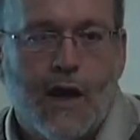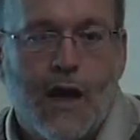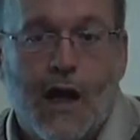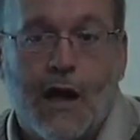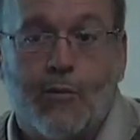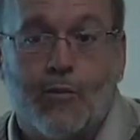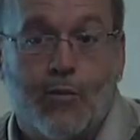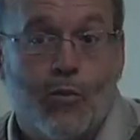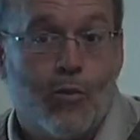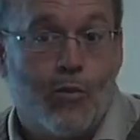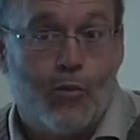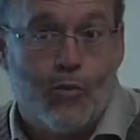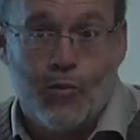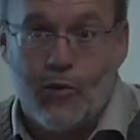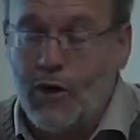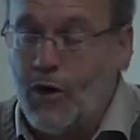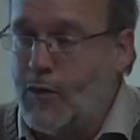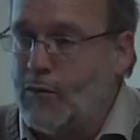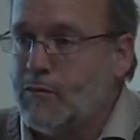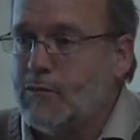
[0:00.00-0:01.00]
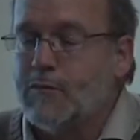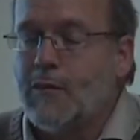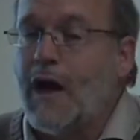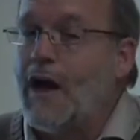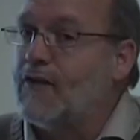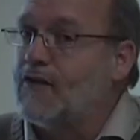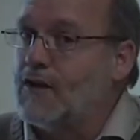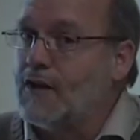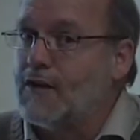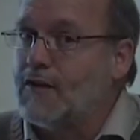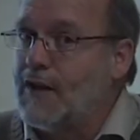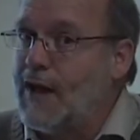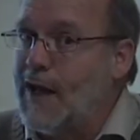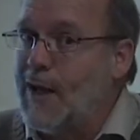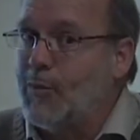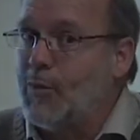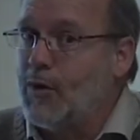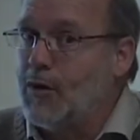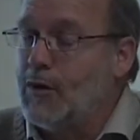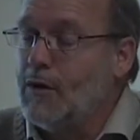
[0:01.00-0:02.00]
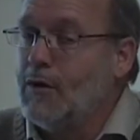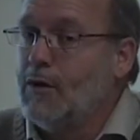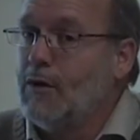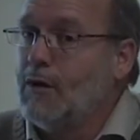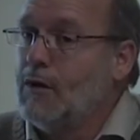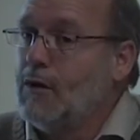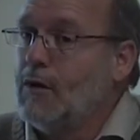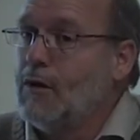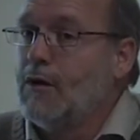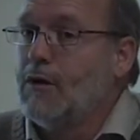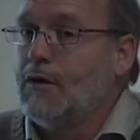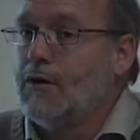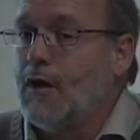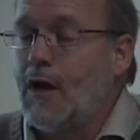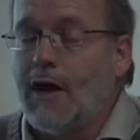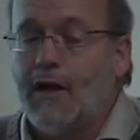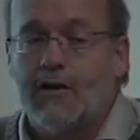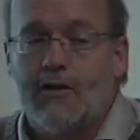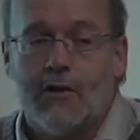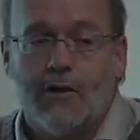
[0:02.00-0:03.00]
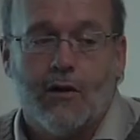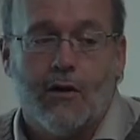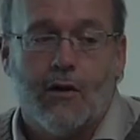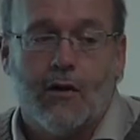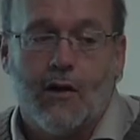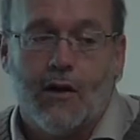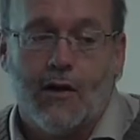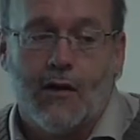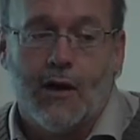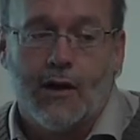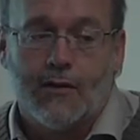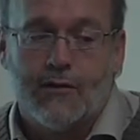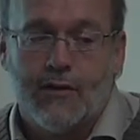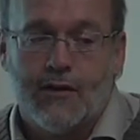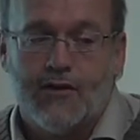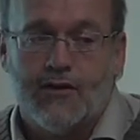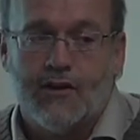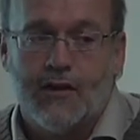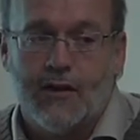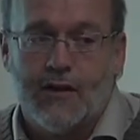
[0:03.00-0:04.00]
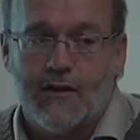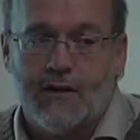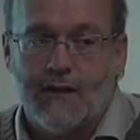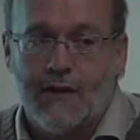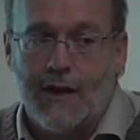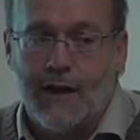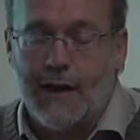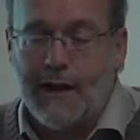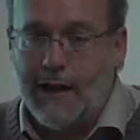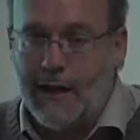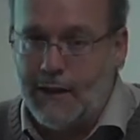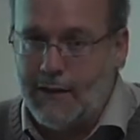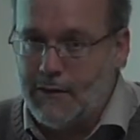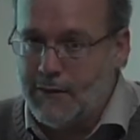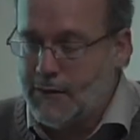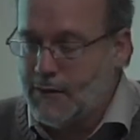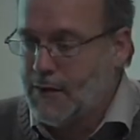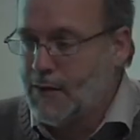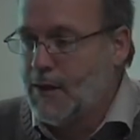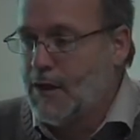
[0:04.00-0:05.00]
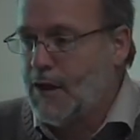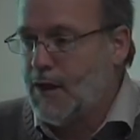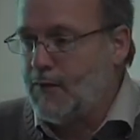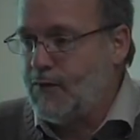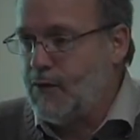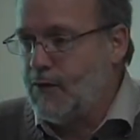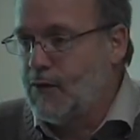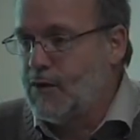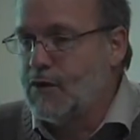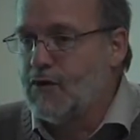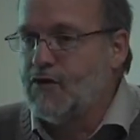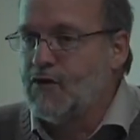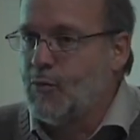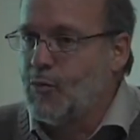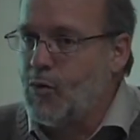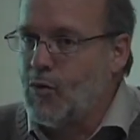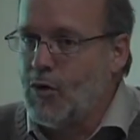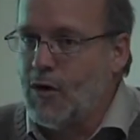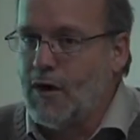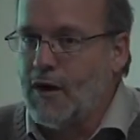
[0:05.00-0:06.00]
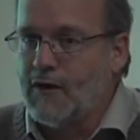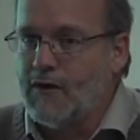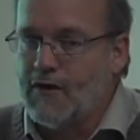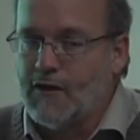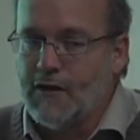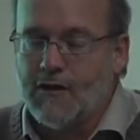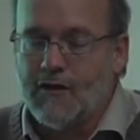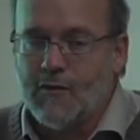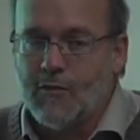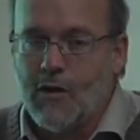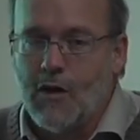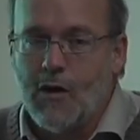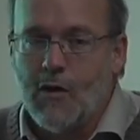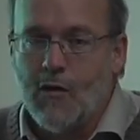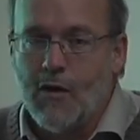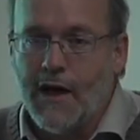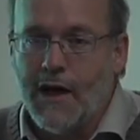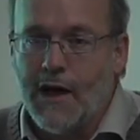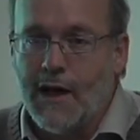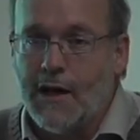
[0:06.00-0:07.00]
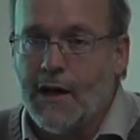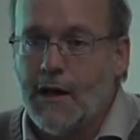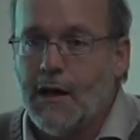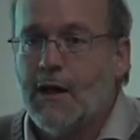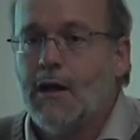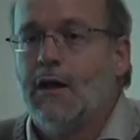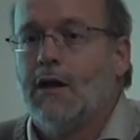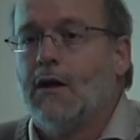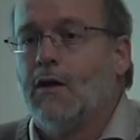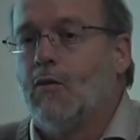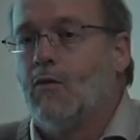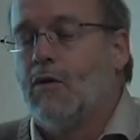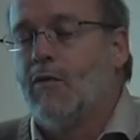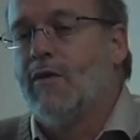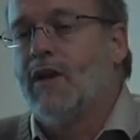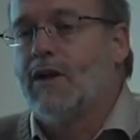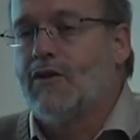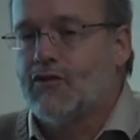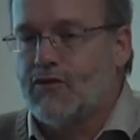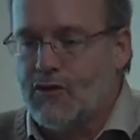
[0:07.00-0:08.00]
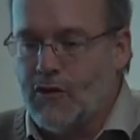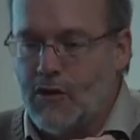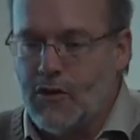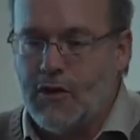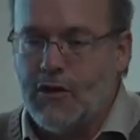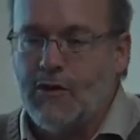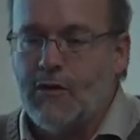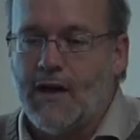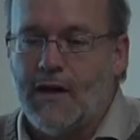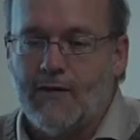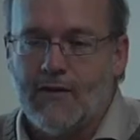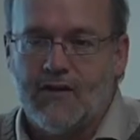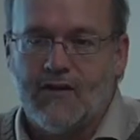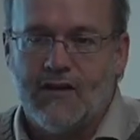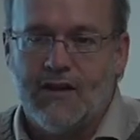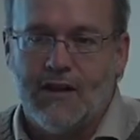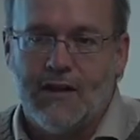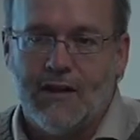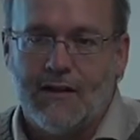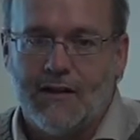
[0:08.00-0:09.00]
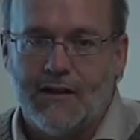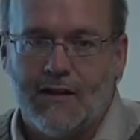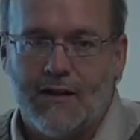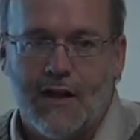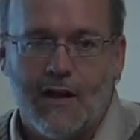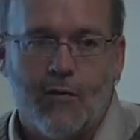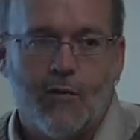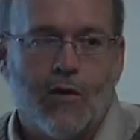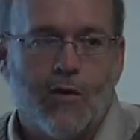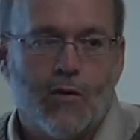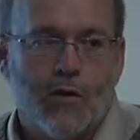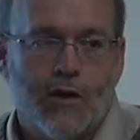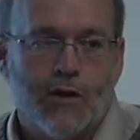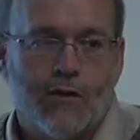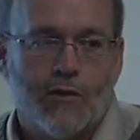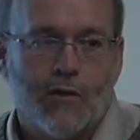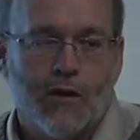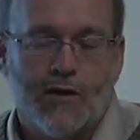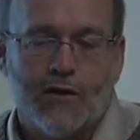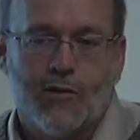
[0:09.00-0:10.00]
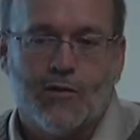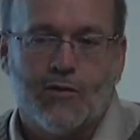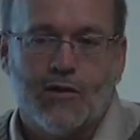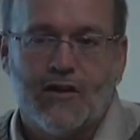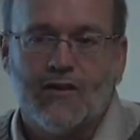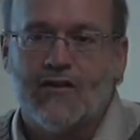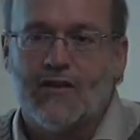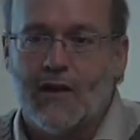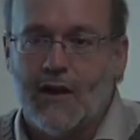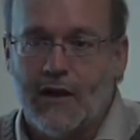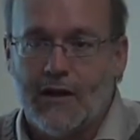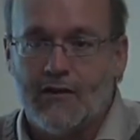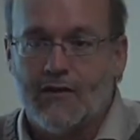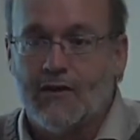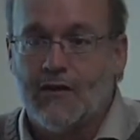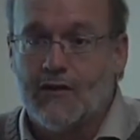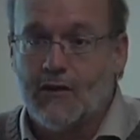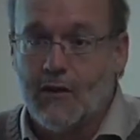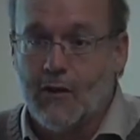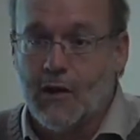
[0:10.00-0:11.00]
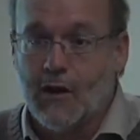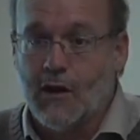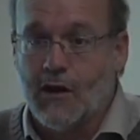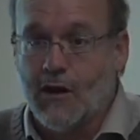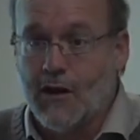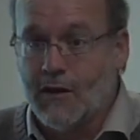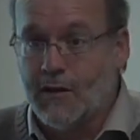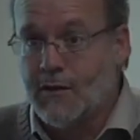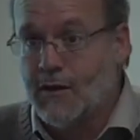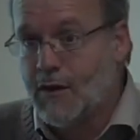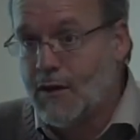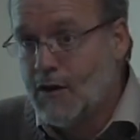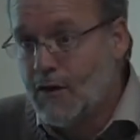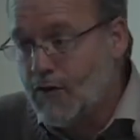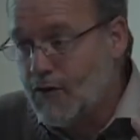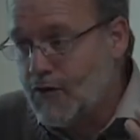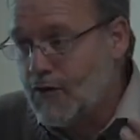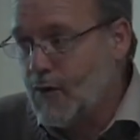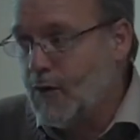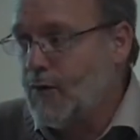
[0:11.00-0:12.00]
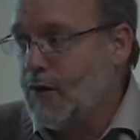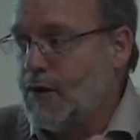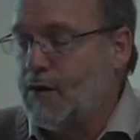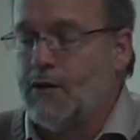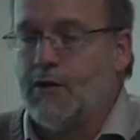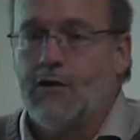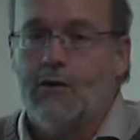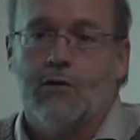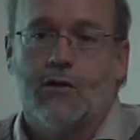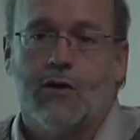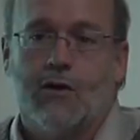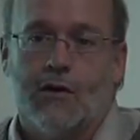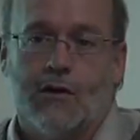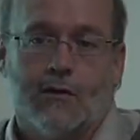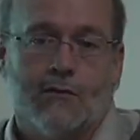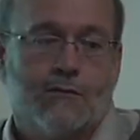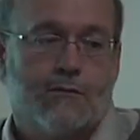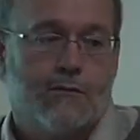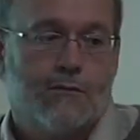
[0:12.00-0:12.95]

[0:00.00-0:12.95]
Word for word: You know, as an example, talk to your local electrician and say, hey, if you can support us in a small way, we'll make sure you have a seat at the table when the installation is going on, so that you learn.